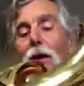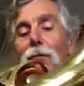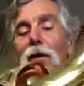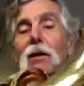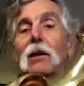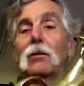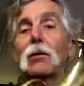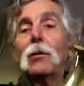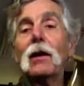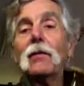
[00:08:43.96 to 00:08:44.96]
But it'll
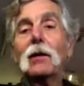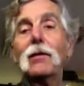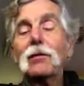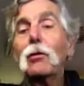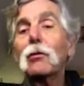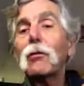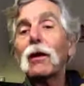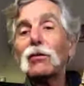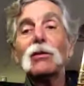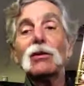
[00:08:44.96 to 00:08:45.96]
go on the old
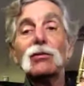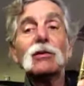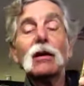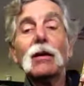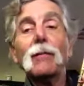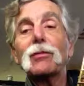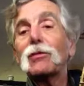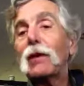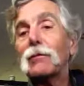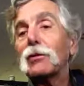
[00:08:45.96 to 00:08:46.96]
Craigslist,
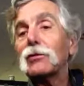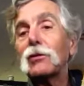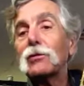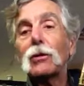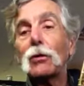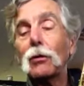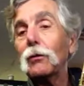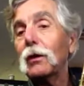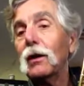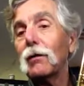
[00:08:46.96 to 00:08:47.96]
San
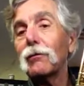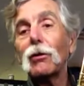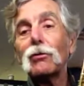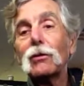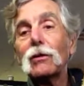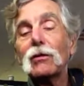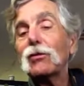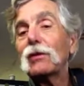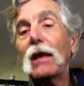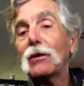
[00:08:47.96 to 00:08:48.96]
Francisco
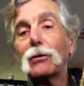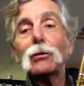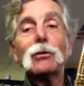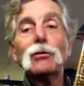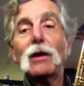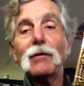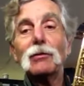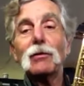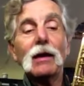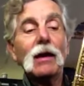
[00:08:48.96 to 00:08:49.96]
version, Santa Cruz
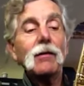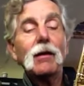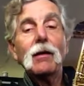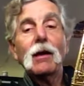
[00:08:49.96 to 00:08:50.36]
after that,